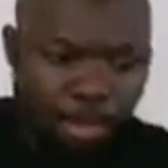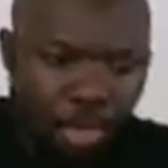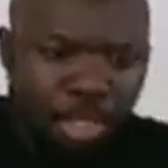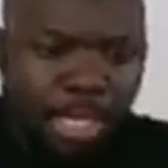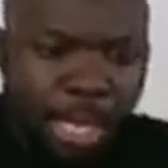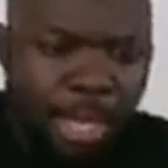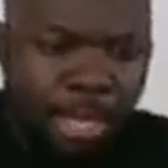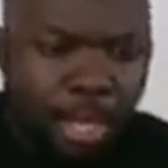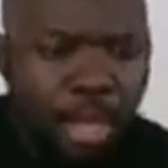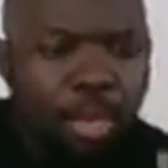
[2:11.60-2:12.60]
Muntie,
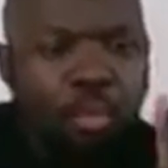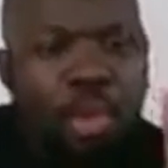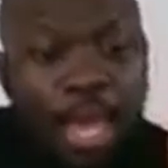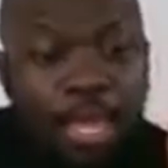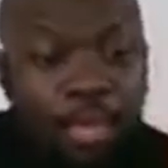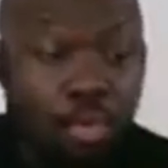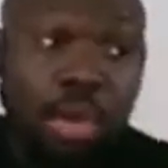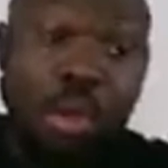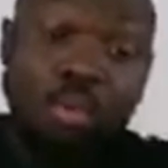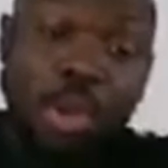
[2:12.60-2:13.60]
where
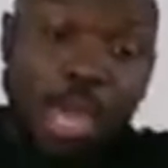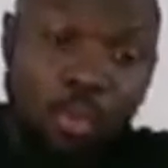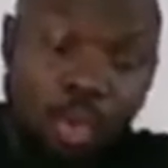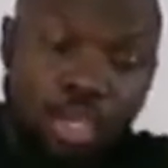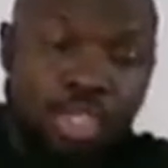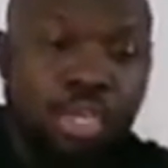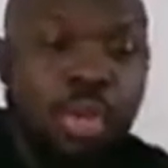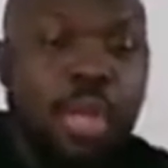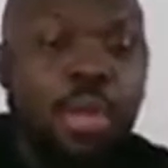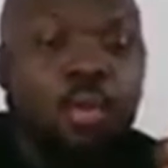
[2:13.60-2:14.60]
you can go and watch
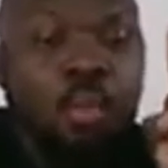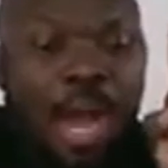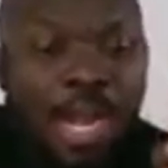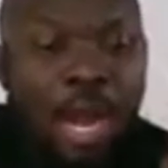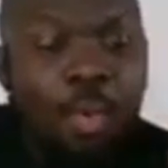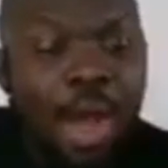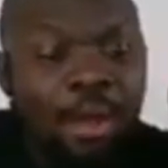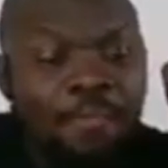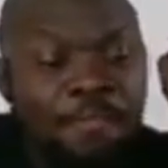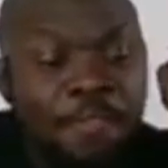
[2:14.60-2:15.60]
1
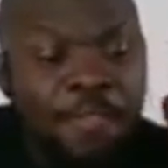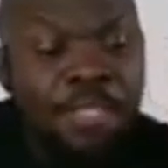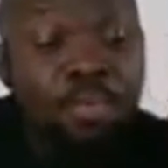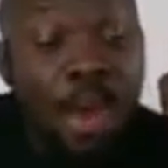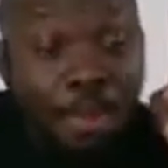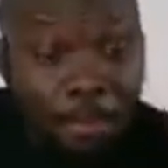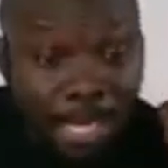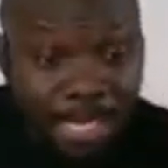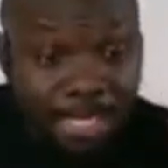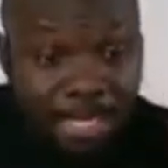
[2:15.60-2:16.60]
hour 51
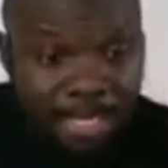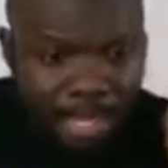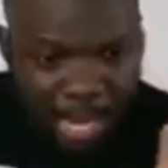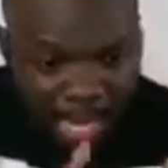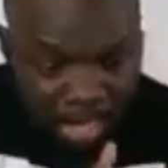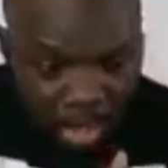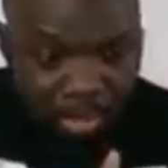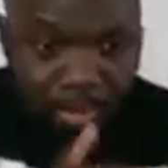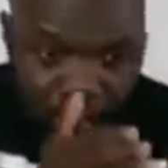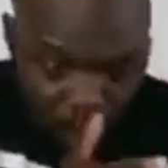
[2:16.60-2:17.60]
minutes. And
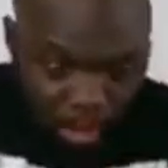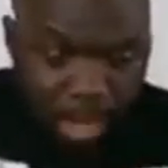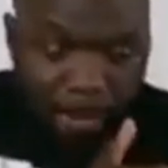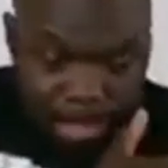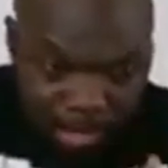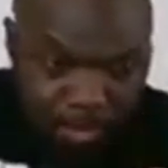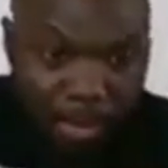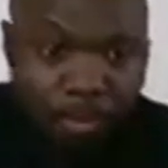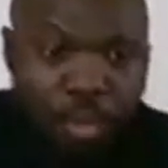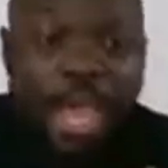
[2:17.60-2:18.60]
a lawyer Martin
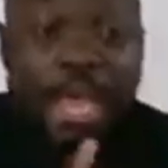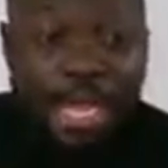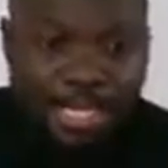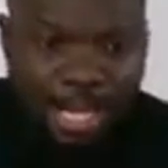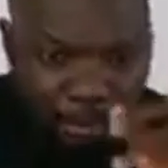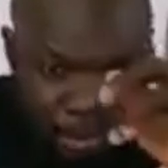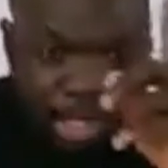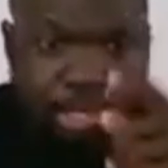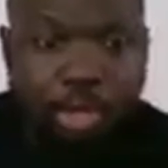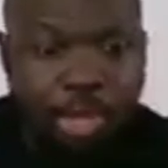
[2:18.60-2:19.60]
Pebu Ekasa.
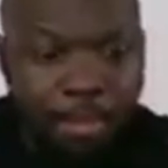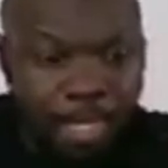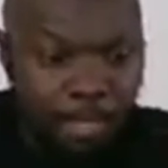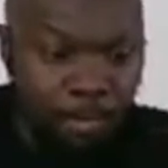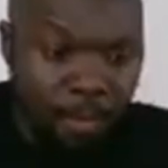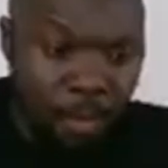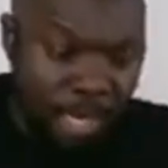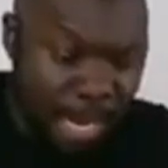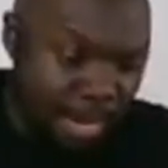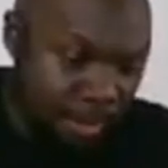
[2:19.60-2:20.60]
Muntie the lawyer Martin
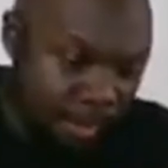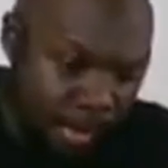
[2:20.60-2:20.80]
Pebu Ekai.